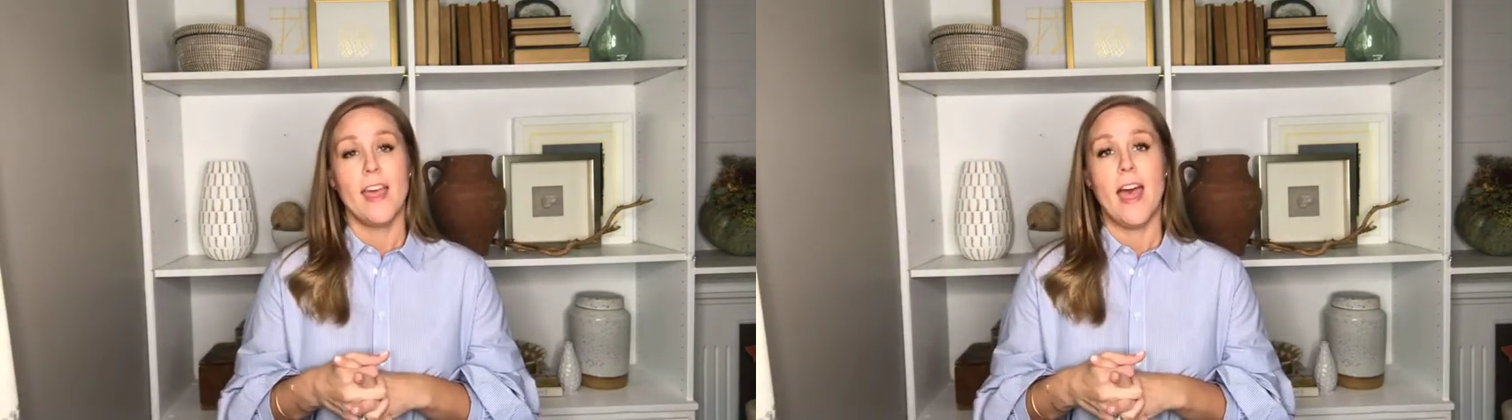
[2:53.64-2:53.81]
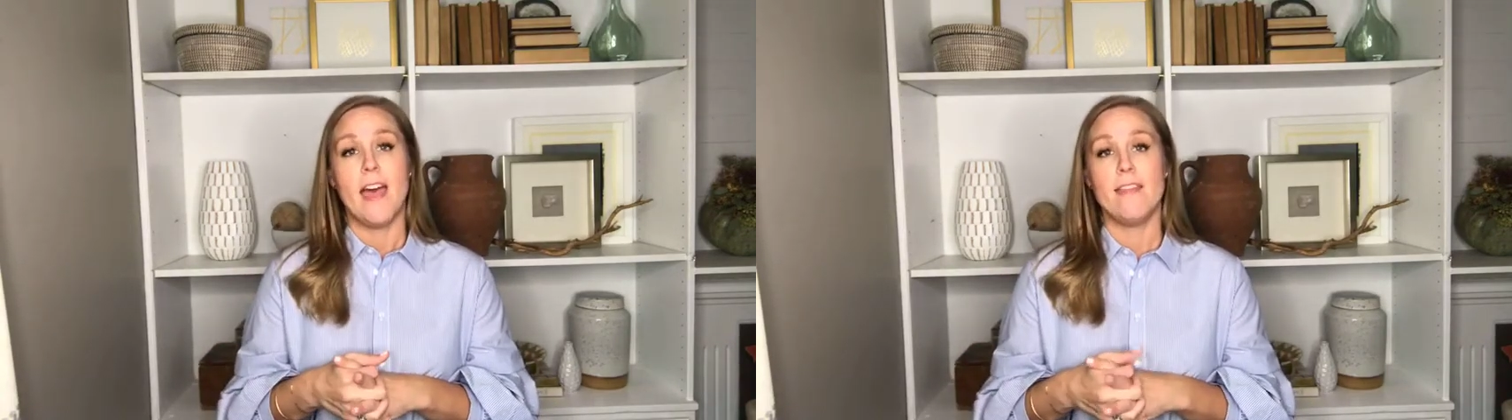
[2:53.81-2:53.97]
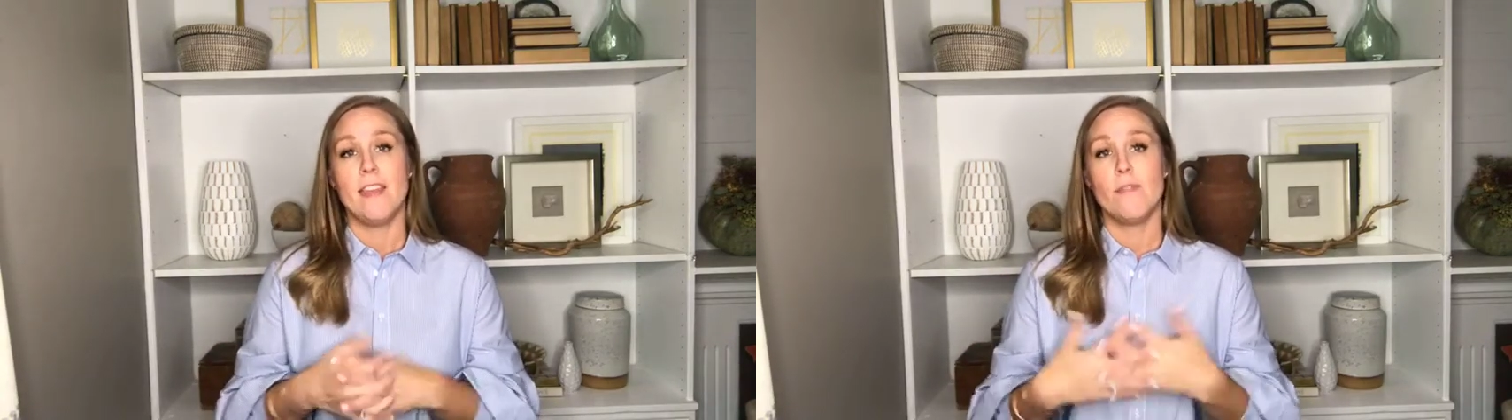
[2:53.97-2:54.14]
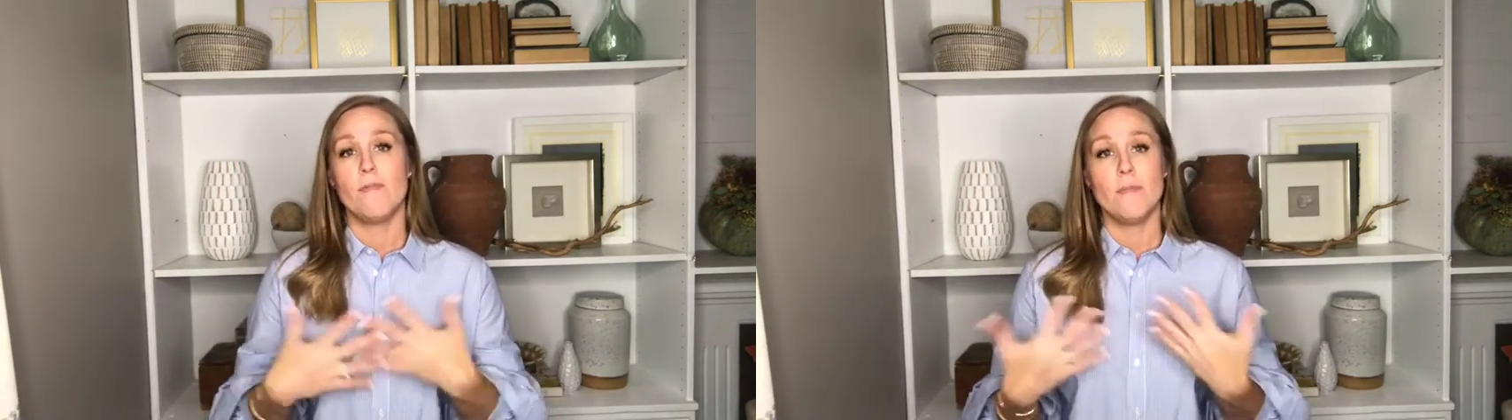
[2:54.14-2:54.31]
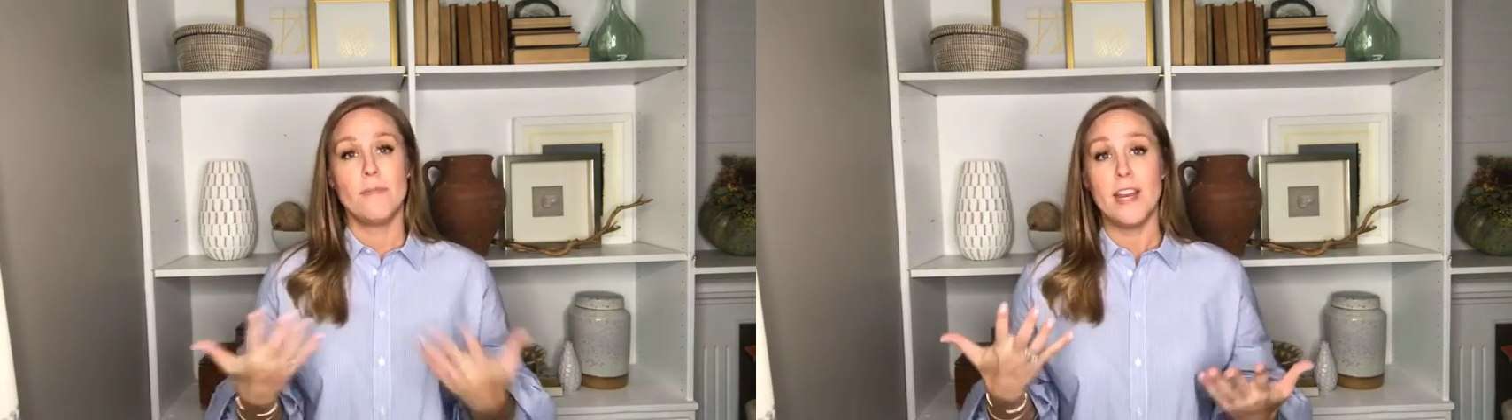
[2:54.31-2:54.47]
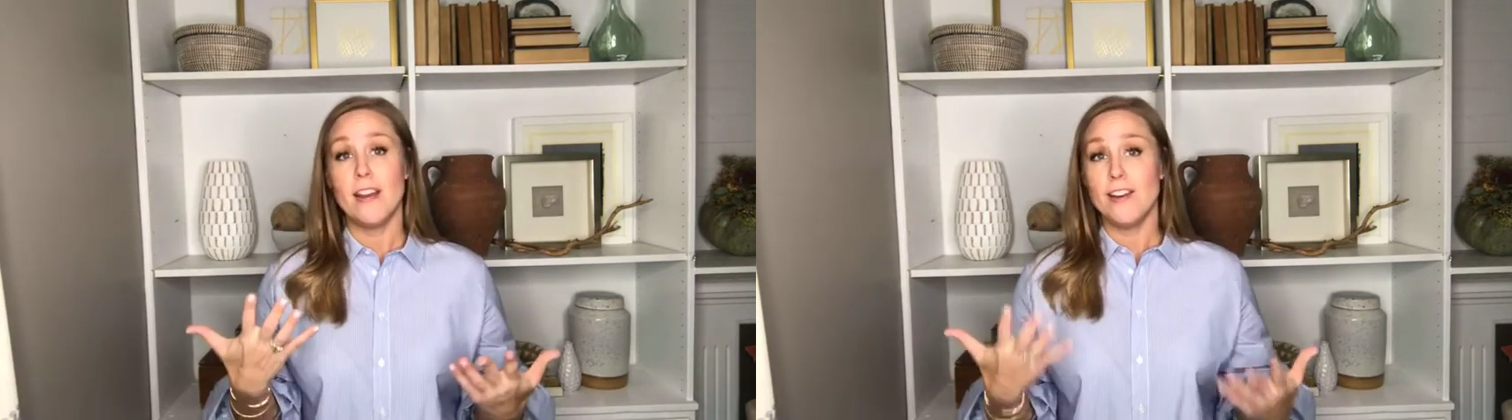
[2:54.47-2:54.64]
And then
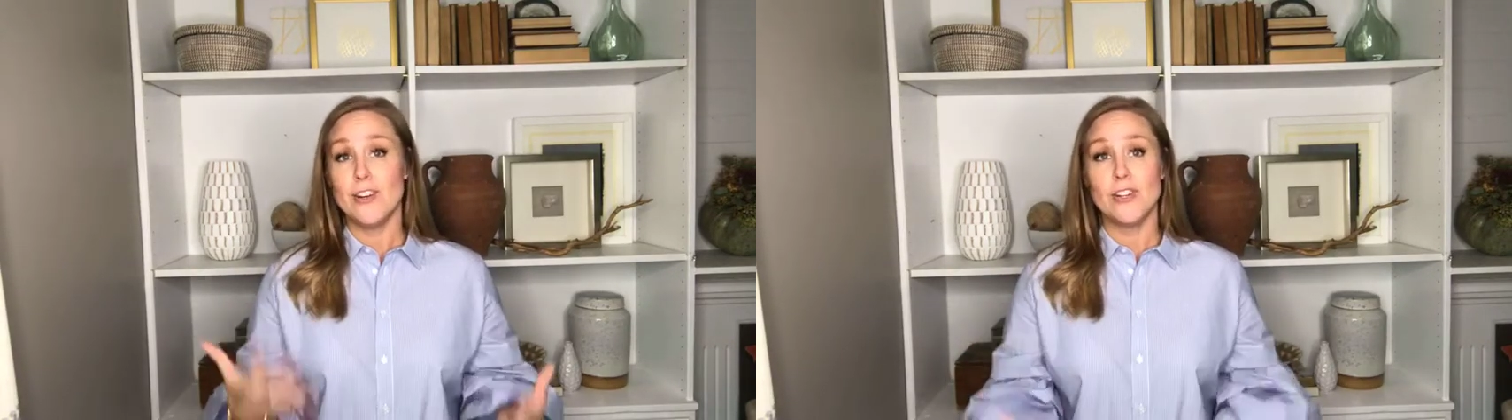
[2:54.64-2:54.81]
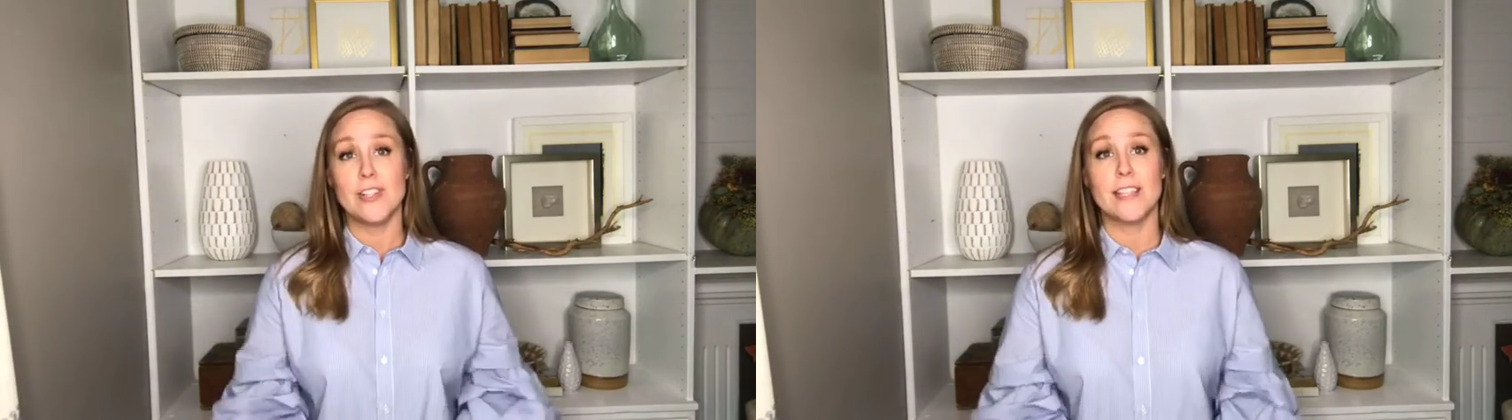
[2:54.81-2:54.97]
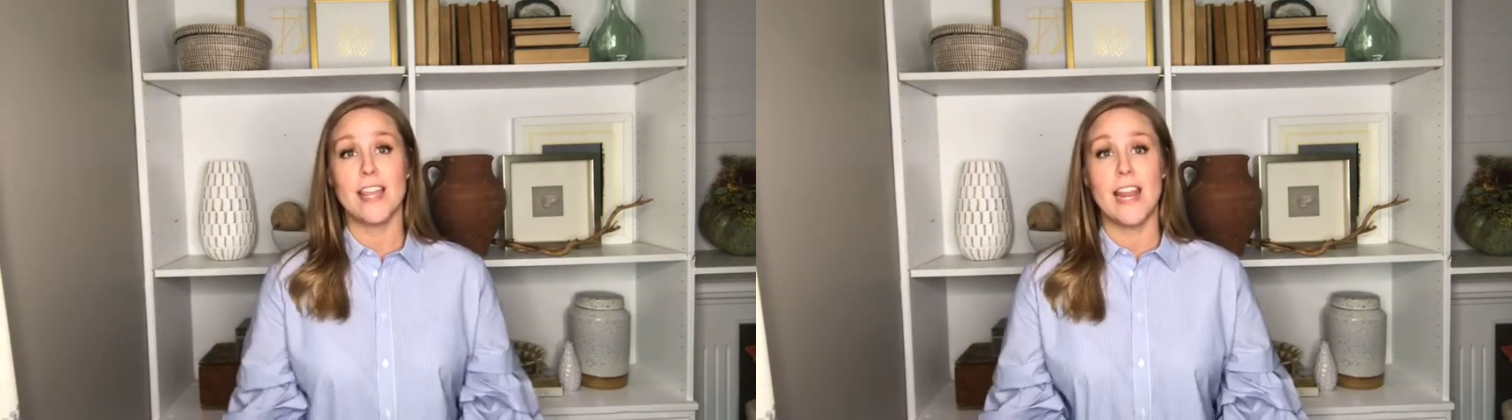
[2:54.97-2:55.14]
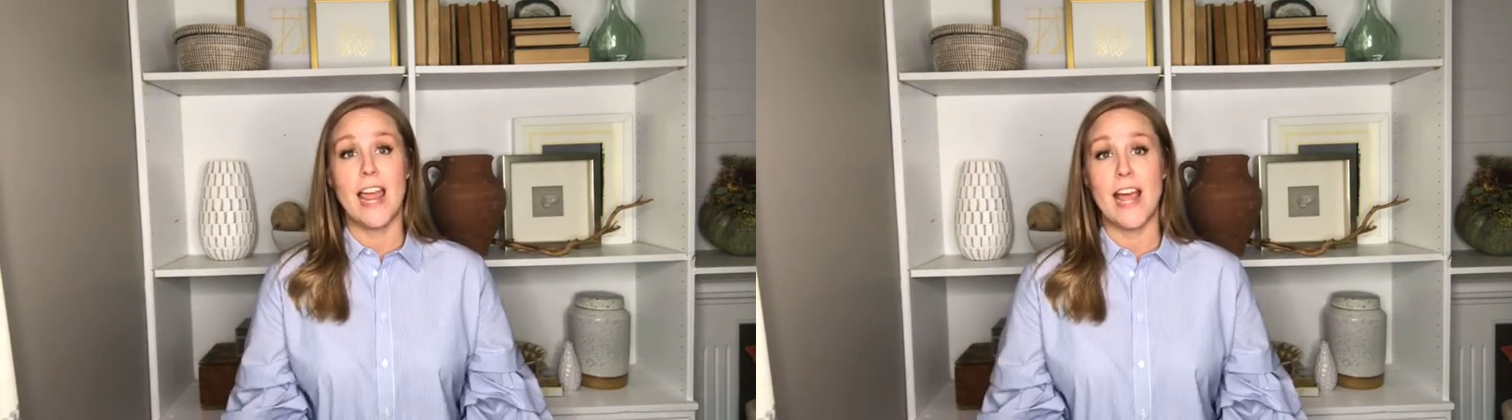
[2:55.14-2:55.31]
from there, you're just gonna,